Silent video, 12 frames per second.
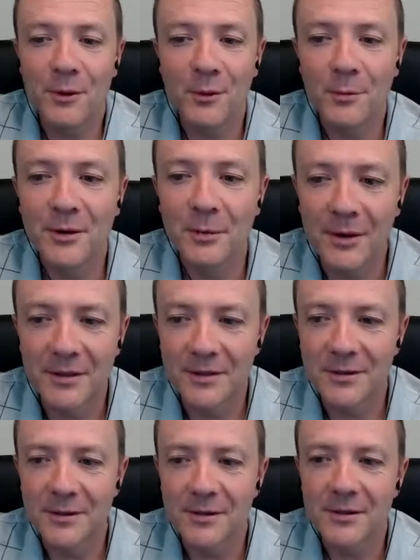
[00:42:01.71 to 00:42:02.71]
I don't mean to make
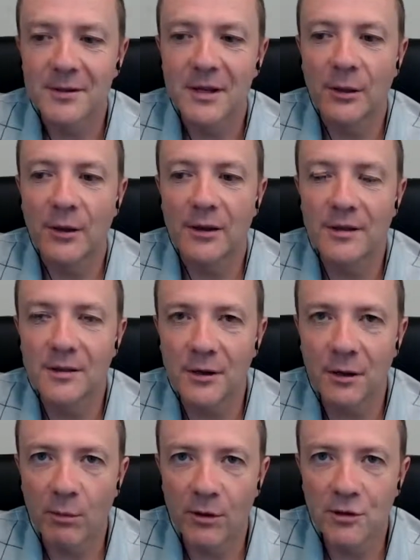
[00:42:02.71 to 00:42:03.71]
this into sound like it's a
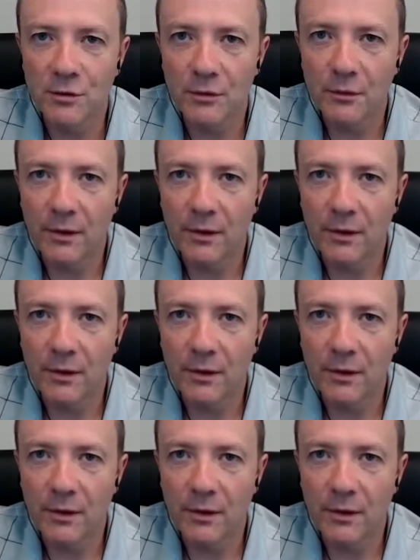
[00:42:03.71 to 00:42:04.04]
commercial